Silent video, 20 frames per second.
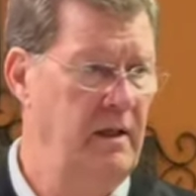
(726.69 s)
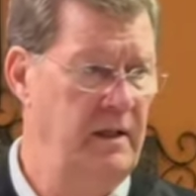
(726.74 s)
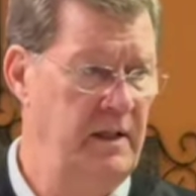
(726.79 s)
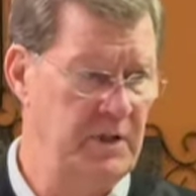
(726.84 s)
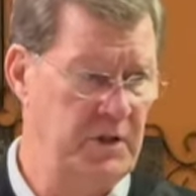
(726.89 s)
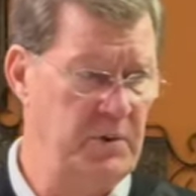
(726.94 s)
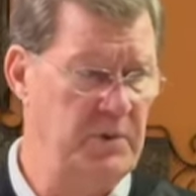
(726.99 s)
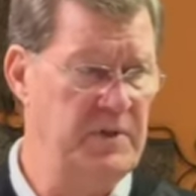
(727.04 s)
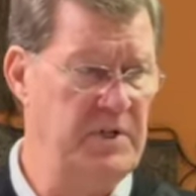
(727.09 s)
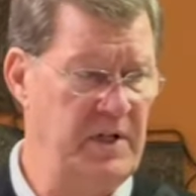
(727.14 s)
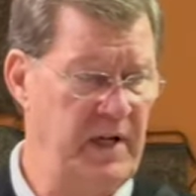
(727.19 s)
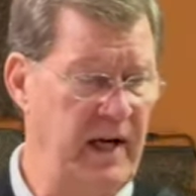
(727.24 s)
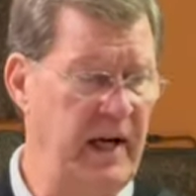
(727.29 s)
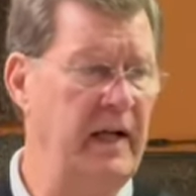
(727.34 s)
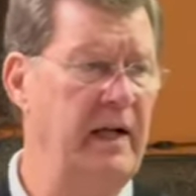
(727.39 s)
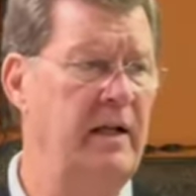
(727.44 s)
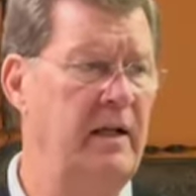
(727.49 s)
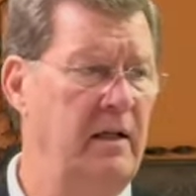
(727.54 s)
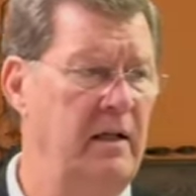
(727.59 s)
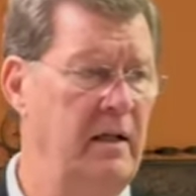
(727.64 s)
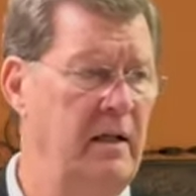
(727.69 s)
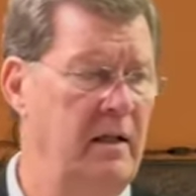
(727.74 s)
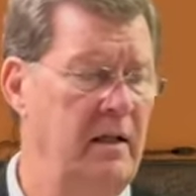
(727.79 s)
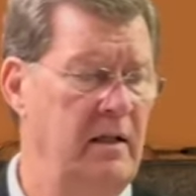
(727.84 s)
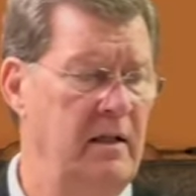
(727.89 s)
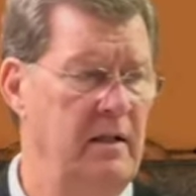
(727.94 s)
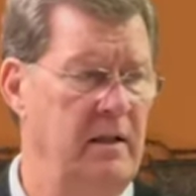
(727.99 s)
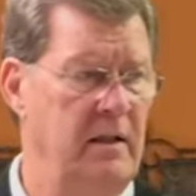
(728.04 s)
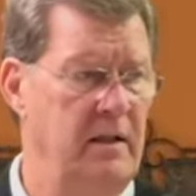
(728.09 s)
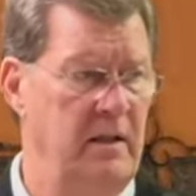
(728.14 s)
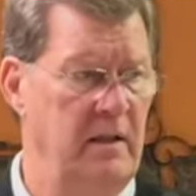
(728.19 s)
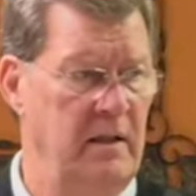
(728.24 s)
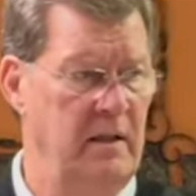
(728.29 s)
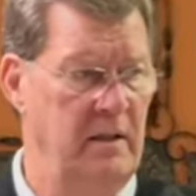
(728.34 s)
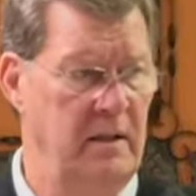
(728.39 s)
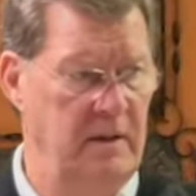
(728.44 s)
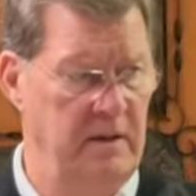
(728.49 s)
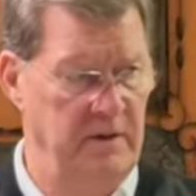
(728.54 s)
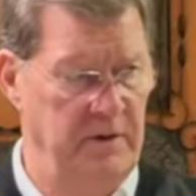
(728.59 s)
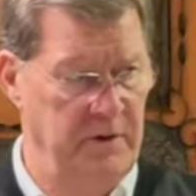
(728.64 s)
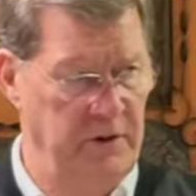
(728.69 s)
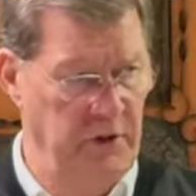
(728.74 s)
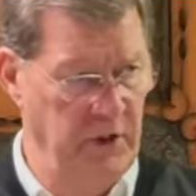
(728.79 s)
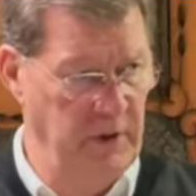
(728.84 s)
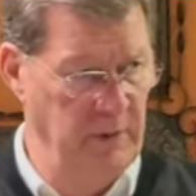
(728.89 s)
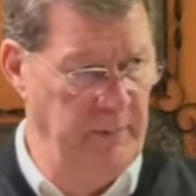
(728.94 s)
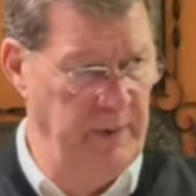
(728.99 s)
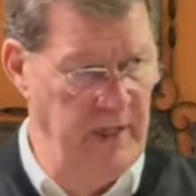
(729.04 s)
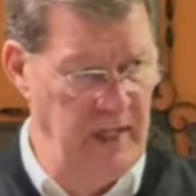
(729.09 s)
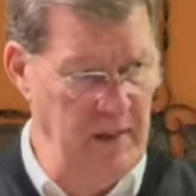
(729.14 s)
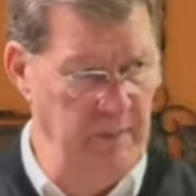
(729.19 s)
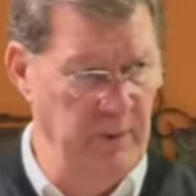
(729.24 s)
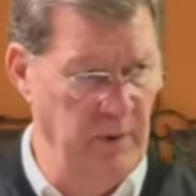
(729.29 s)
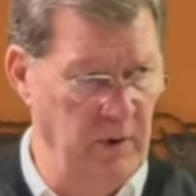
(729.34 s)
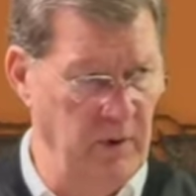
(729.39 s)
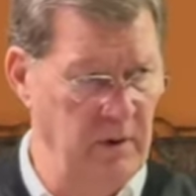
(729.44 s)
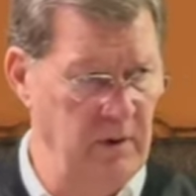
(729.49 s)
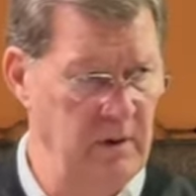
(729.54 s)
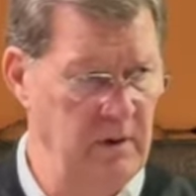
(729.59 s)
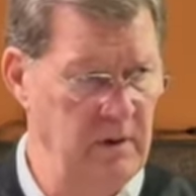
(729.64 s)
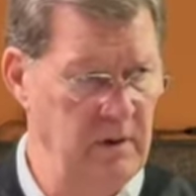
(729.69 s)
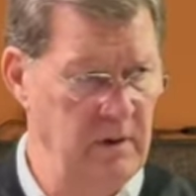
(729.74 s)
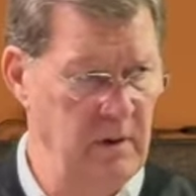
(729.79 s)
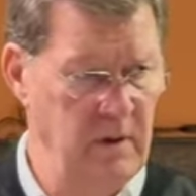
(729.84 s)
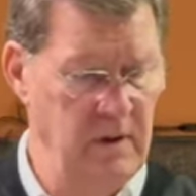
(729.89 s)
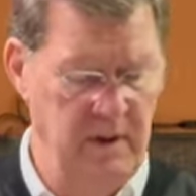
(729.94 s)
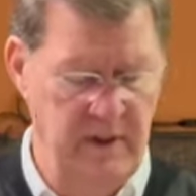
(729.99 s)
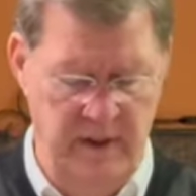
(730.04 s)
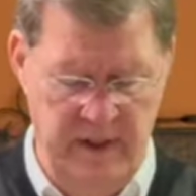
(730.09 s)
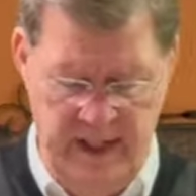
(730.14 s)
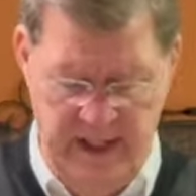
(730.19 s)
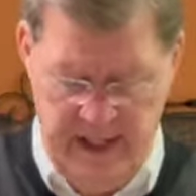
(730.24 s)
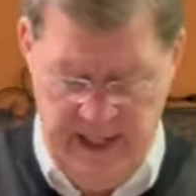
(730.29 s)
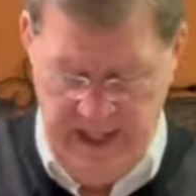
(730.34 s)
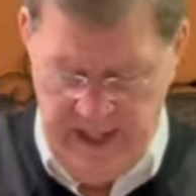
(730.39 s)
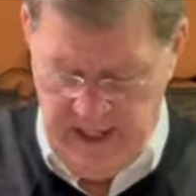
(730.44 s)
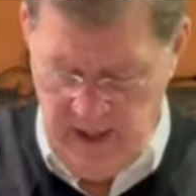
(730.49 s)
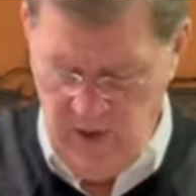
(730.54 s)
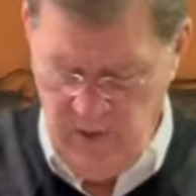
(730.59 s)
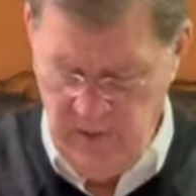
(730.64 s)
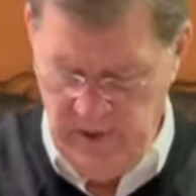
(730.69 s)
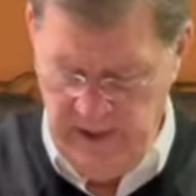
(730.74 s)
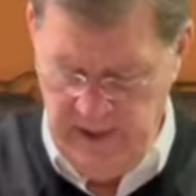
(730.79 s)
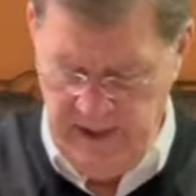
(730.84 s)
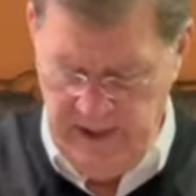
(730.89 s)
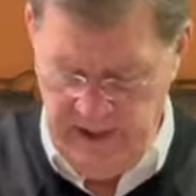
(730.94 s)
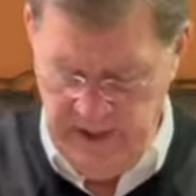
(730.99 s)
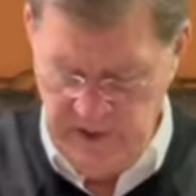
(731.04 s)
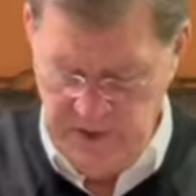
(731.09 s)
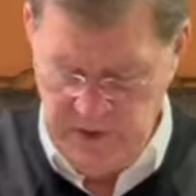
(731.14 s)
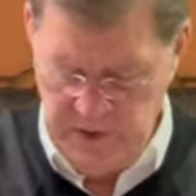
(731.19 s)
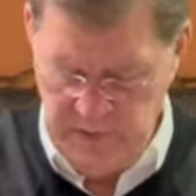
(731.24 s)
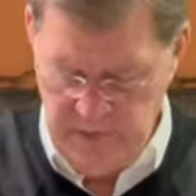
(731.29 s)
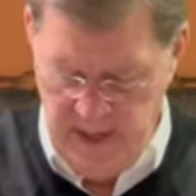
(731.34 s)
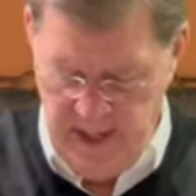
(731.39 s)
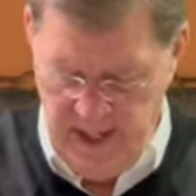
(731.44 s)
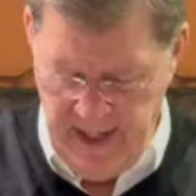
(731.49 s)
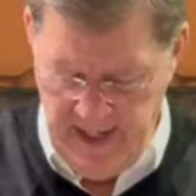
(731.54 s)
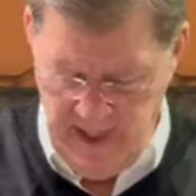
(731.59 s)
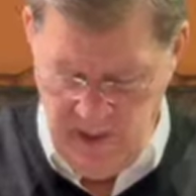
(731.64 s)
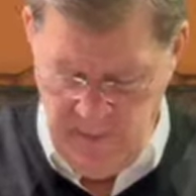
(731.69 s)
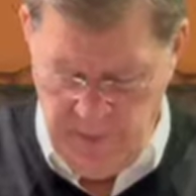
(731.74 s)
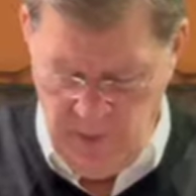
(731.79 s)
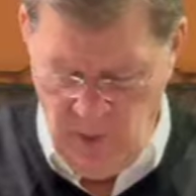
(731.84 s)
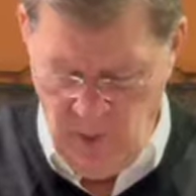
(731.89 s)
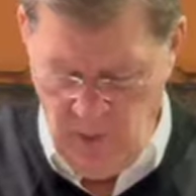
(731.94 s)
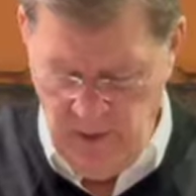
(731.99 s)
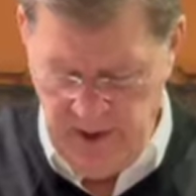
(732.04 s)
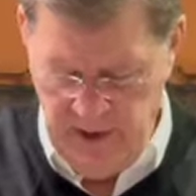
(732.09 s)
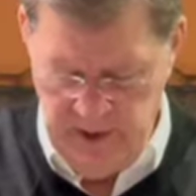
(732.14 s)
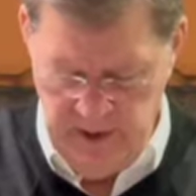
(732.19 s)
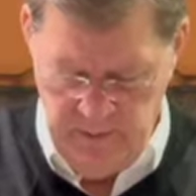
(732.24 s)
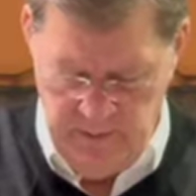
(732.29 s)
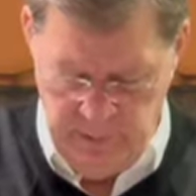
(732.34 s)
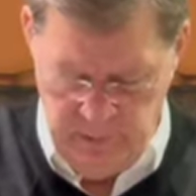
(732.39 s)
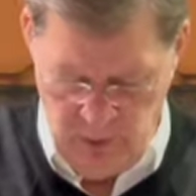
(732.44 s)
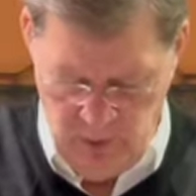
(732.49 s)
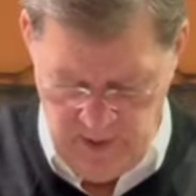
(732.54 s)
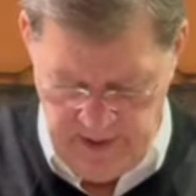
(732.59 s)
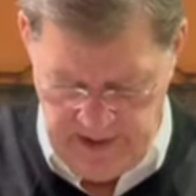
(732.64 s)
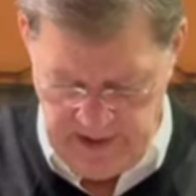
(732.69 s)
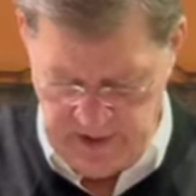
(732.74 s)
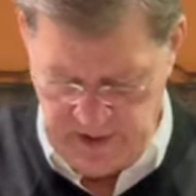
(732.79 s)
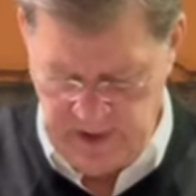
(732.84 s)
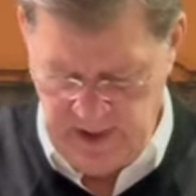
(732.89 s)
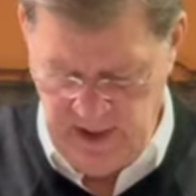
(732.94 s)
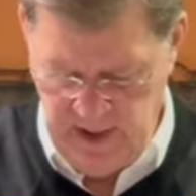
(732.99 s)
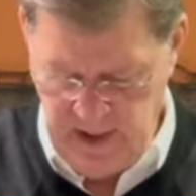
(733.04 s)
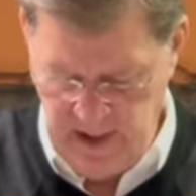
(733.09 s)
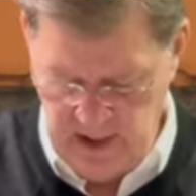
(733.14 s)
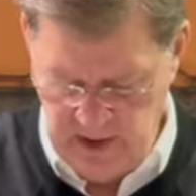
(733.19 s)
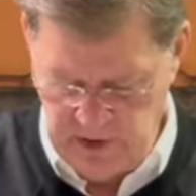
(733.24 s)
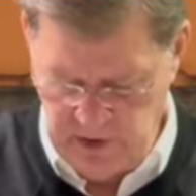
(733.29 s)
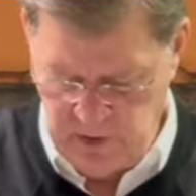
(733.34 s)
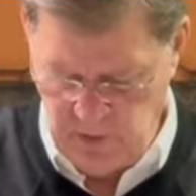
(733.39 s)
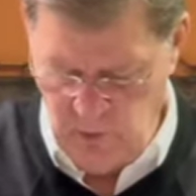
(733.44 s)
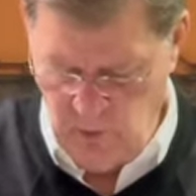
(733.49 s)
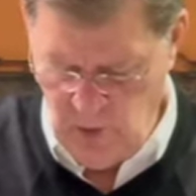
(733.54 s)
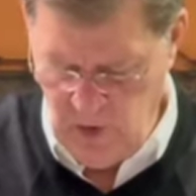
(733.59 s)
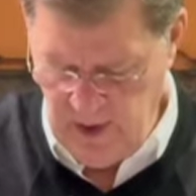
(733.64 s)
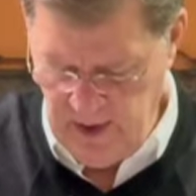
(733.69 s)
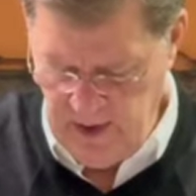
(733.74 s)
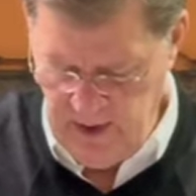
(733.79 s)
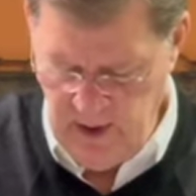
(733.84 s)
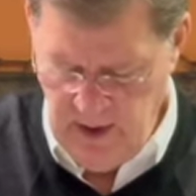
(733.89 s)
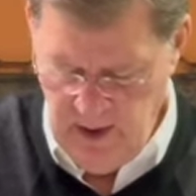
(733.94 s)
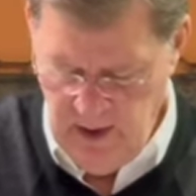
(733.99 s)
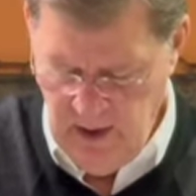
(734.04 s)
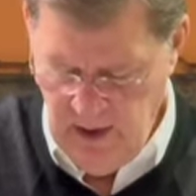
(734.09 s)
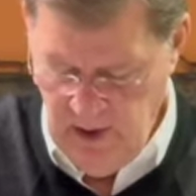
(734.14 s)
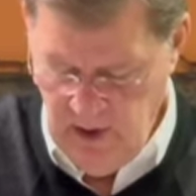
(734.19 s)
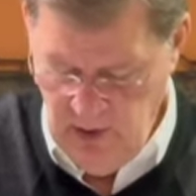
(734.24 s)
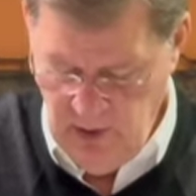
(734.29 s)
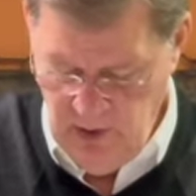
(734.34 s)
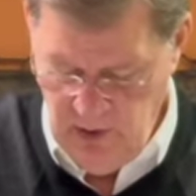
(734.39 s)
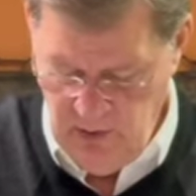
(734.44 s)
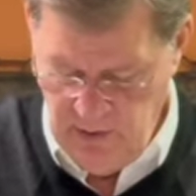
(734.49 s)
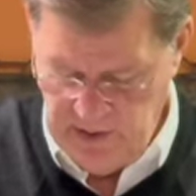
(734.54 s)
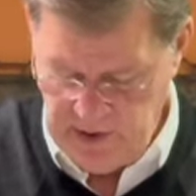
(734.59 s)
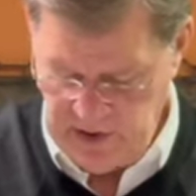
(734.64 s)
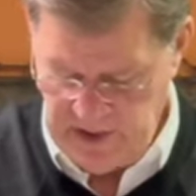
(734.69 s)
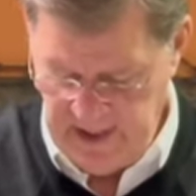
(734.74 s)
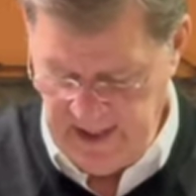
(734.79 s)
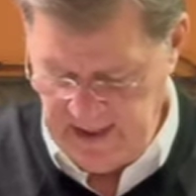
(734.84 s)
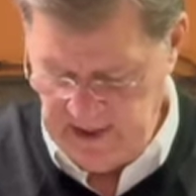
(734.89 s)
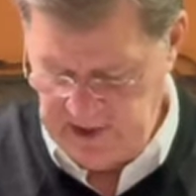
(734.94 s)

This was saying to the people that Aaron is my appointed priest. He is the one who is set